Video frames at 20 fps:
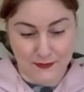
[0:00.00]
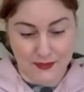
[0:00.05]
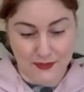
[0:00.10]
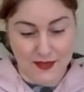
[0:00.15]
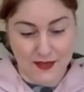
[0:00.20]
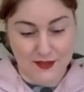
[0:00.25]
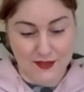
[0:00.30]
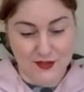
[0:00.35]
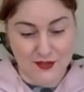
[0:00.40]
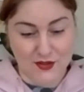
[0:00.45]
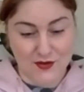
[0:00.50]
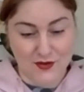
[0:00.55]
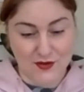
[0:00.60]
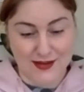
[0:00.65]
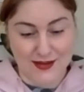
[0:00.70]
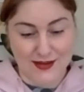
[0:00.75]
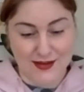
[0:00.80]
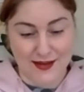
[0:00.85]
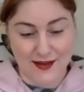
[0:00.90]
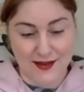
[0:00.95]
So
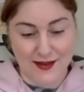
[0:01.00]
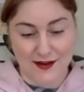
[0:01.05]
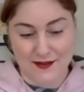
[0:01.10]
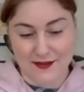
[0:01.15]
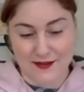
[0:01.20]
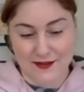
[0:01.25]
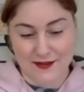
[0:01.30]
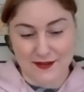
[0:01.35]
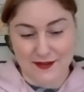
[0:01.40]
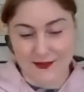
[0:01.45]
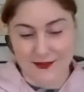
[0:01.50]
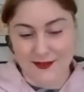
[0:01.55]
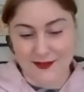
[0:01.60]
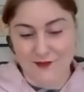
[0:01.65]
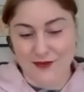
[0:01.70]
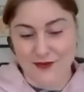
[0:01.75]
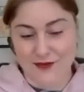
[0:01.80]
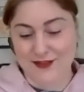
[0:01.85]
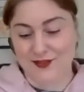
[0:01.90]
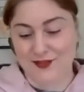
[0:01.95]
yeah, I think I raced
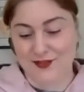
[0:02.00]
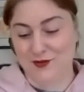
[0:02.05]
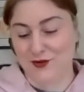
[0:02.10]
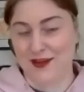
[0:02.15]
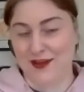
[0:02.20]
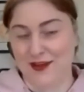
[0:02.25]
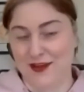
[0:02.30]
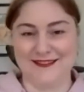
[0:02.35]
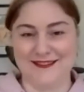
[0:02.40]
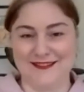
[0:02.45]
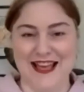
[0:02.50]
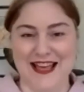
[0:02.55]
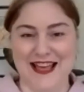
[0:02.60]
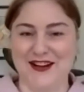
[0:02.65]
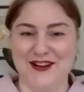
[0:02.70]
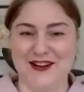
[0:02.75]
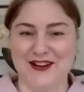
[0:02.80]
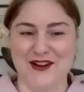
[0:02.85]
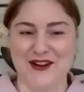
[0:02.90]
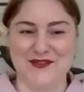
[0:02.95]
through that. How did I
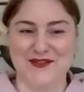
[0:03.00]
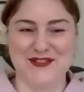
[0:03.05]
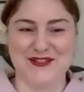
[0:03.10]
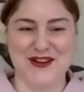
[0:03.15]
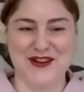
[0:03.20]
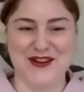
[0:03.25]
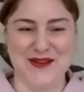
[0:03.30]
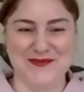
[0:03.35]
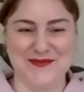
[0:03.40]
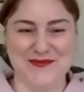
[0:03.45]
go for time,